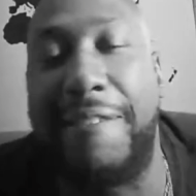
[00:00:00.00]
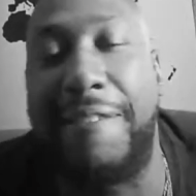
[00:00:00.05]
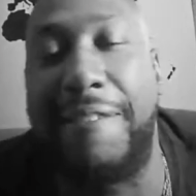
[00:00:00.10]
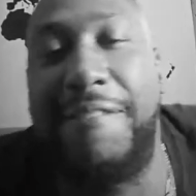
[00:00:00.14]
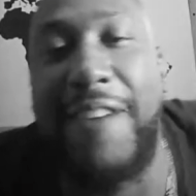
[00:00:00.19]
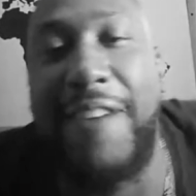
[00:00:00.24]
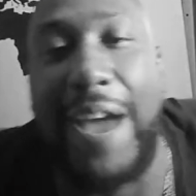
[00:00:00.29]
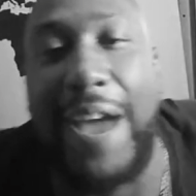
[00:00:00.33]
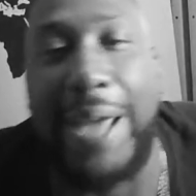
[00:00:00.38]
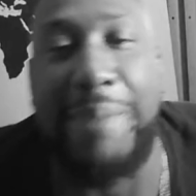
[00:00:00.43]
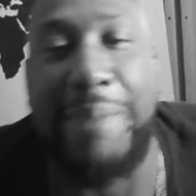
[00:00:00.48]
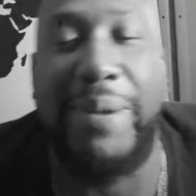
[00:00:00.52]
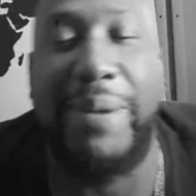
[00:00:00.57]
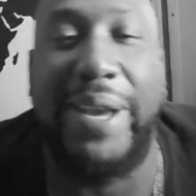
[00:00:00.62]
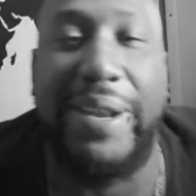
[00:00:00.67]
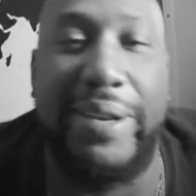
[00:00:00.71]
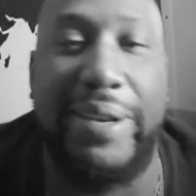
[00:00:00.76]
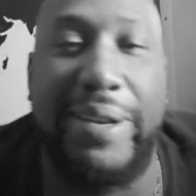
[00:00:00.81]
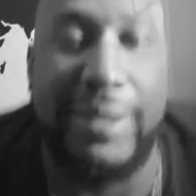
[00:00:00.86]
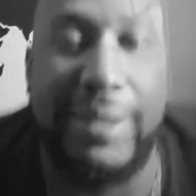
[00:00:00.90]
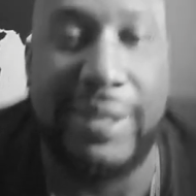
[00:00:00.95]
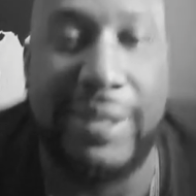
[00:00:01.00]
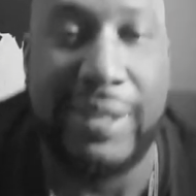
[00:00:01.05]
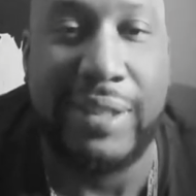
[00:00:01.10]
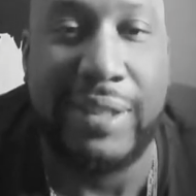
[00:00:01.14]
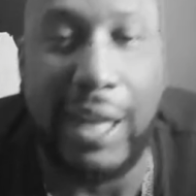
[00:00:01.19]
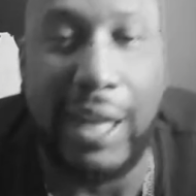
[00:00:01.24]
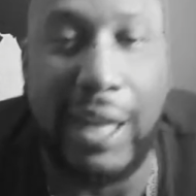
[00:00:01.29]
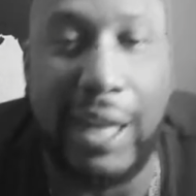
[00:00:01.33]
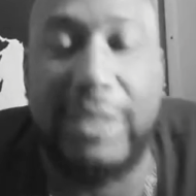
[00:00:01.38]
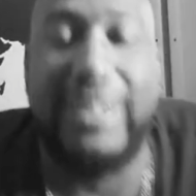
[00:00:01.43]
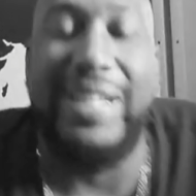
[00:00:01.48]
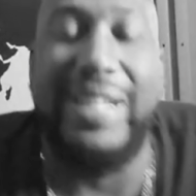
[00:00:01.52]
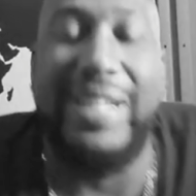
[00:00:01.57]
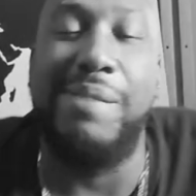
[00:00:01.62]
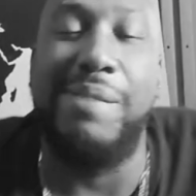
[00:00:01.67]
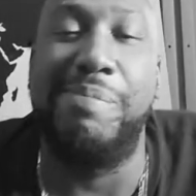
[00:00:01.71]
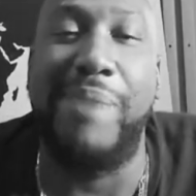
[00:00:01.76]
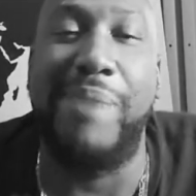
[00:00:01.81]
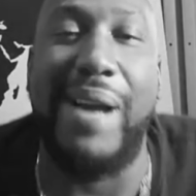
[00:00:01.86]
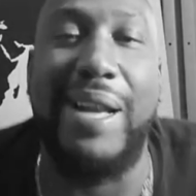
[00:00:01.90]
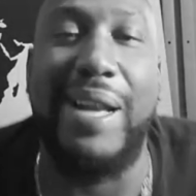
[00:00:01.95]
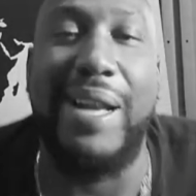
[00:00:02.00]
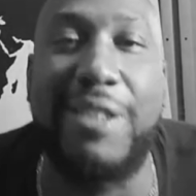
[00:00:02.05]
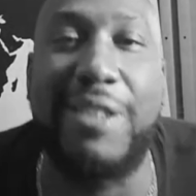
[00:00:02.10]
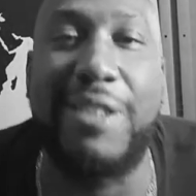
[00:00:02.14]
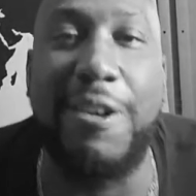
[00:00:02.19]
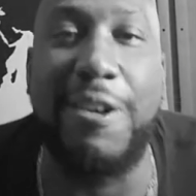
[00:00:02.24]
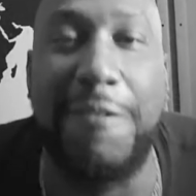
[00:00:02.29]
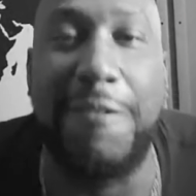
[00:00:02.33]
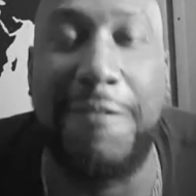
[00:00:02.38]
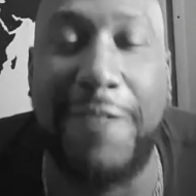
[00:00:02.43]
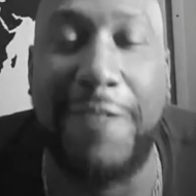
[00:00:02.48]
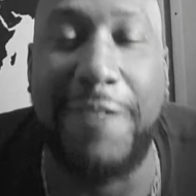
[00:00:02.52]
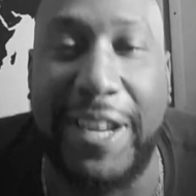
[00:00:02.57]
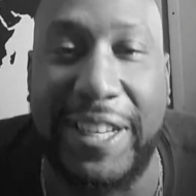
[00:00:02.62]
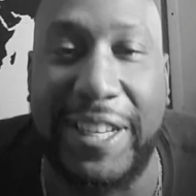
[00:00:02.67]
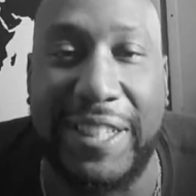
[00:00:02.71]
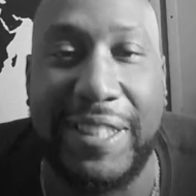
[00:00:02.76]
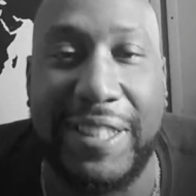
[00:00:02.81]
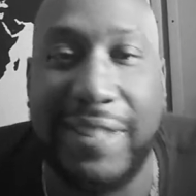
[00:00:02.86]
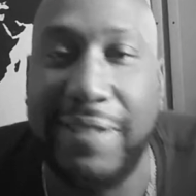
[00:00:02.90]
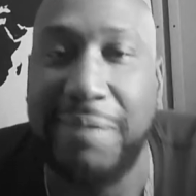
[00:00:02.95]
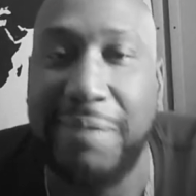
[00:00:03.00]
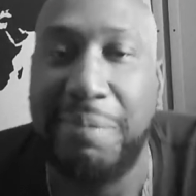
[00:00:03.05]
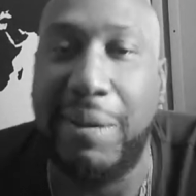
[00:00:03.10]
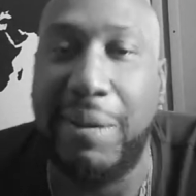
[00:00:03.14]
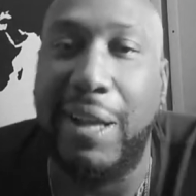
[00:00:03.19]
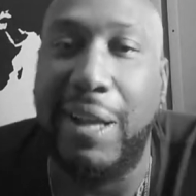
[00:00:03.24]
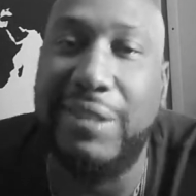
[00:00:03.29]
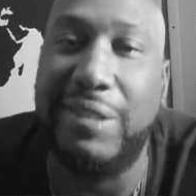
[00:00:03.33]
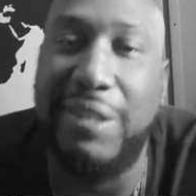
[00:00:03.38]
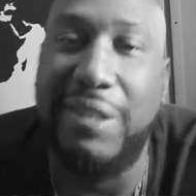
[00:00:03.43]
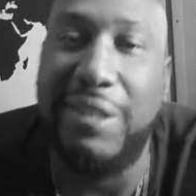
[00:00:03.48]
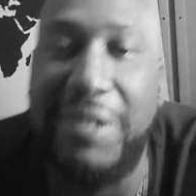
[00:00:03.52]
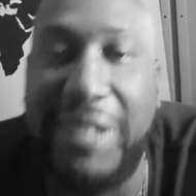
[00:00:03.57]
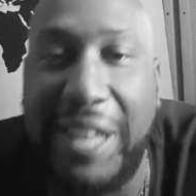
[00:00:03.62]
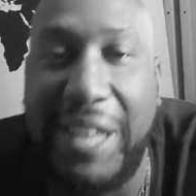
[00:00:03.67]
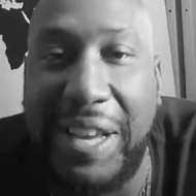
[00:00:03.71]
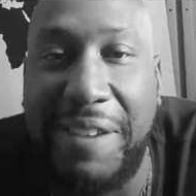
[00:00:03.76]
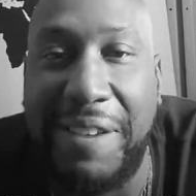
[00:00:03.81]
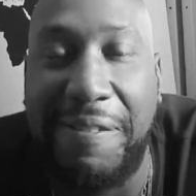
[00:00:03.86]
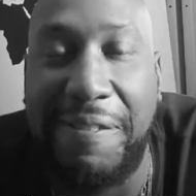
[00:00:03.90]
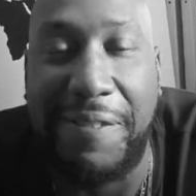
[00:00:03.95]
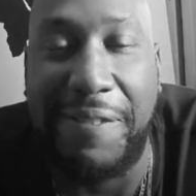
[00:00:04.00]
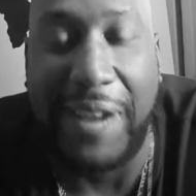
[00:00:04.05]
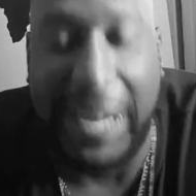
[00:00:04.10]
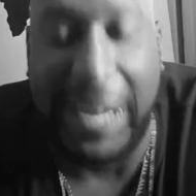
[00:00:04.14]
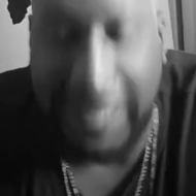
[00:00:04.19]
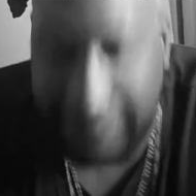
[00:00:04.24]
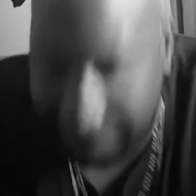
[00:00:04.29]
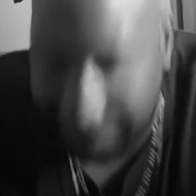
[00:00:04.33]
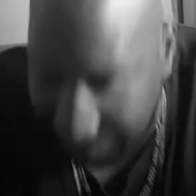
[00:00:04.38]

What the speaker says: fight better. I seen Bosco fight. Bosco can't fight,